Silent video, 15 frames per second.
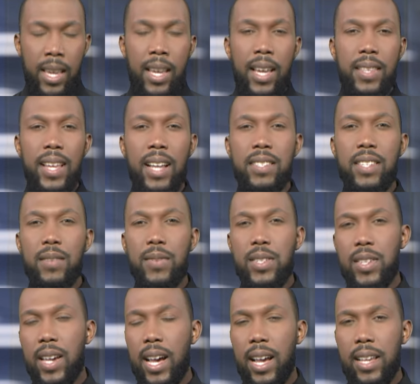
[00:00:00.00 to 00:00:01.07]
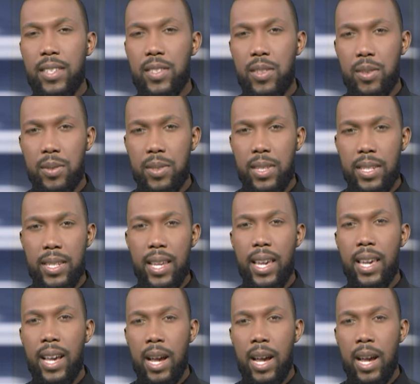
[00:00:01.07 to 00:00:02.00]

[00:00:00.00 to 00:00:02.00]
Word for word: And that's it for JIS News today.